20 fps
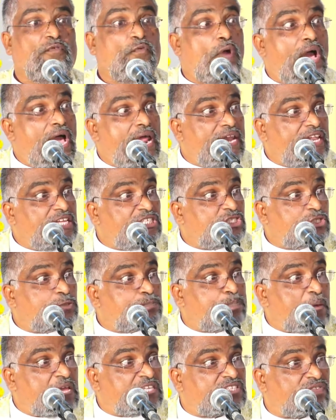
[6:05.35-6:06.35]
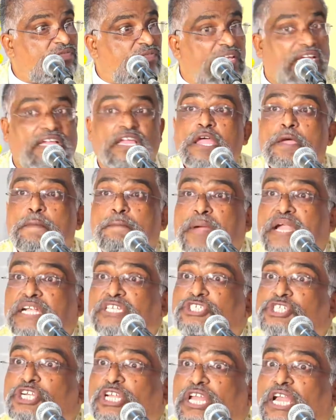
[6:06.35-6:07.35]
Very specific
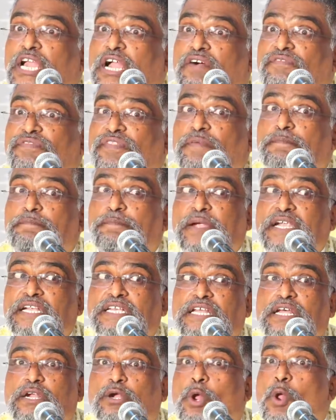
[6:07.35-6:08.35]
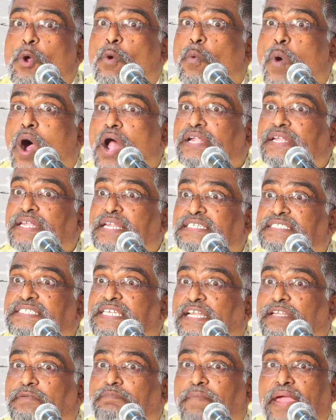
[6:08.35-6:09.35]
mentioning of the Peter. What does
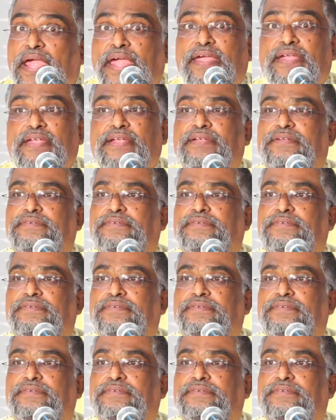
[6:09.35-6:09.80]
it mean?